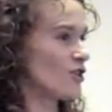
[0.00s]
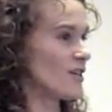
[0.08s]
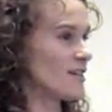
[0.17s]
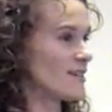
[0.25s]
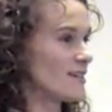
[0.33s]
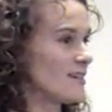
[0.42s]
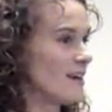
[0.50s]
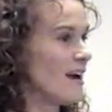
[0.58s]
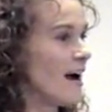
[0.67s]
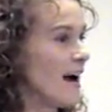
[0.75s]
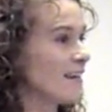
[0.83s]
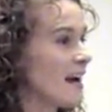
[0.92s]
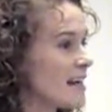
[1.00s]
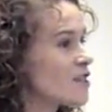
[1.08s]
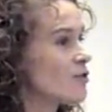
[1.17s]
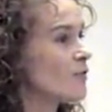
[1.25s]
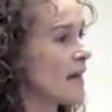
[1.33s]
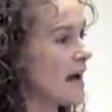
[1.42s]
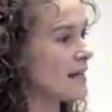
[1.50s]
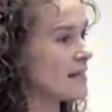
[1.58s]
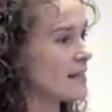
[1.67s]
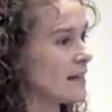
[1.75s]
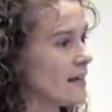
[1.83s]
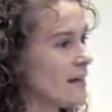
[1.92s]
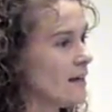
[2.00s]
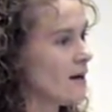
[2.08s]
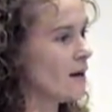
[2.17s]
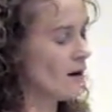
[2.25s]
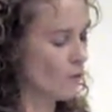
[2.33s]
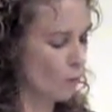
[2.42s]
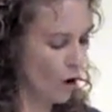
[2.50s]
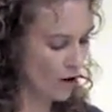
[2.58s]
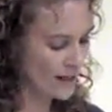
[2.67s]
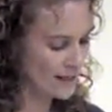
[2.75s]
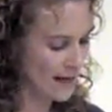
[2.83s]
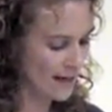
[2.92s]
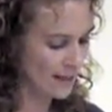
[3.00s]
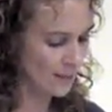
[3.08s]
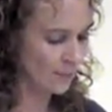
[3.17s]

the losses. And that's the reality of what is